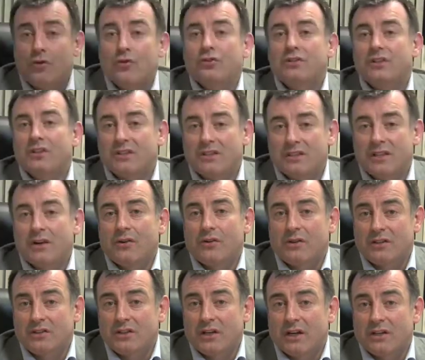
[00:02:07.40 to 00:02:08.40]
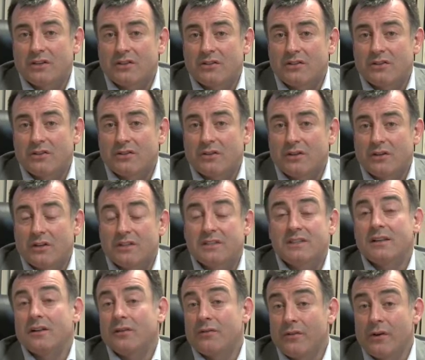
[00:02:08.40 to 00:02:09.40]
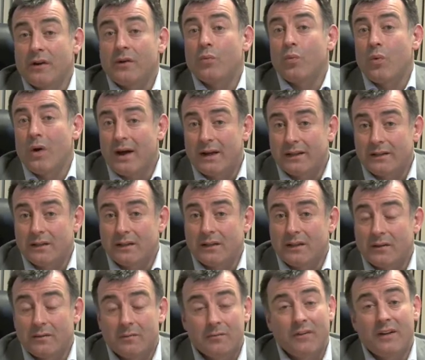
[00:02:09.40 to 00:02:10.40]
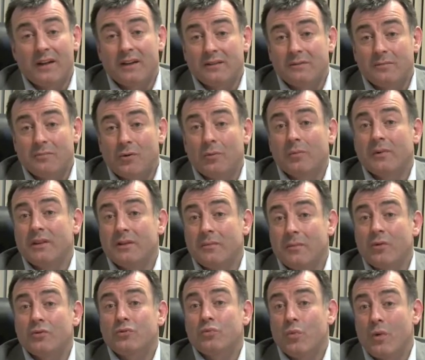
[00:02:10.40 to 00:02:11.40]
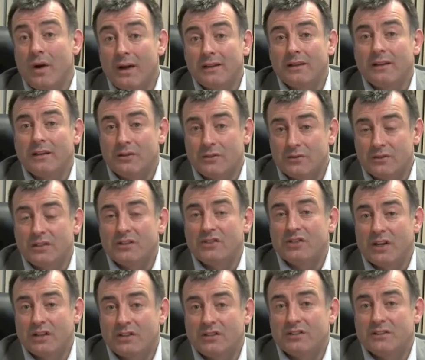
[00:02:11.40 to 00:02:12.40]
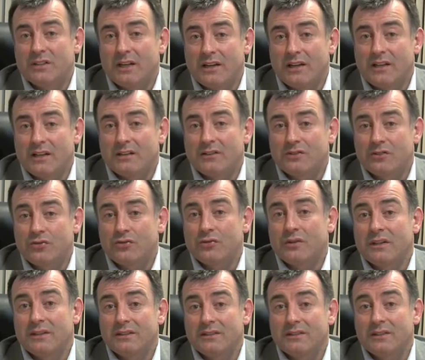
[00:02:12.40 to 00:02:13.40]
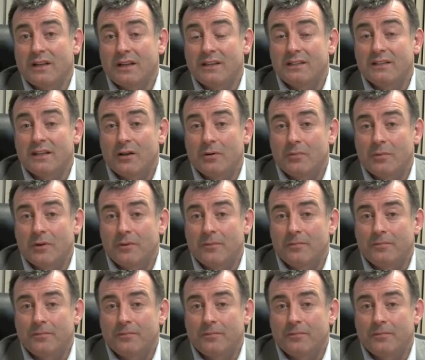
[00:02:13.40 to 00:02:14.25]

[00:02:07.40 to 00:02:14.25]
Corticosteroid injections are still a very widely, and in fact probably the most widely used injection technique to treat tennis elbow.